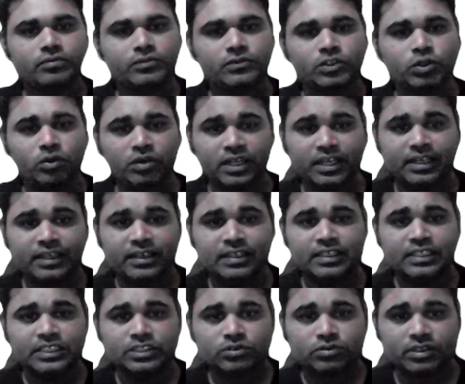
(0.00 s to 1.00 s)
Okay,
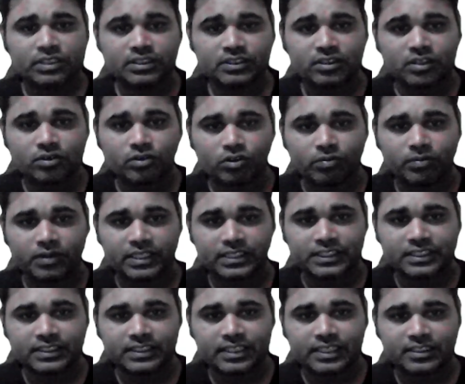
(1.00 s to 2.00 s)
so in the
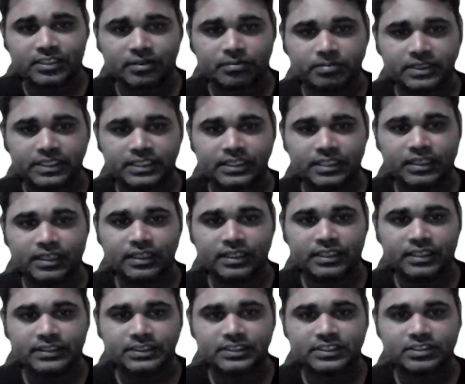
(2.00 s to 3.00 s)
chromatin at the middle
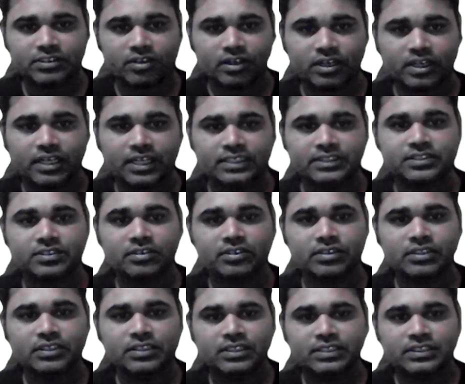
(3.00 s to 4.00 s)
it is called as the
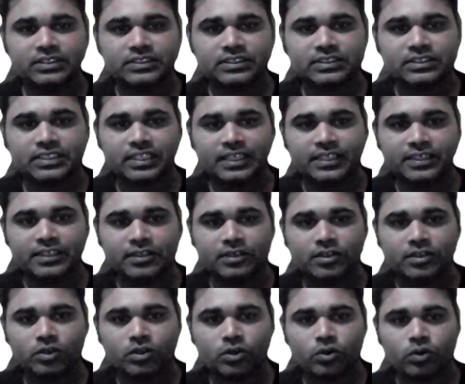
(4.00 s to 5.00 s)

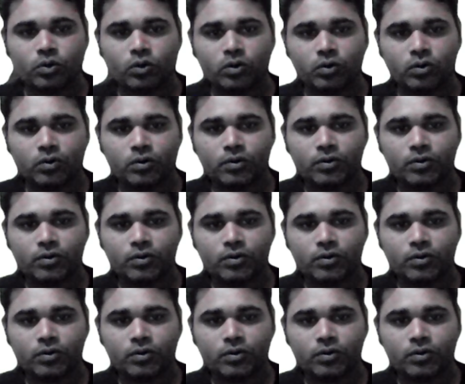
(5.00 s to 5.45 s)
centromere.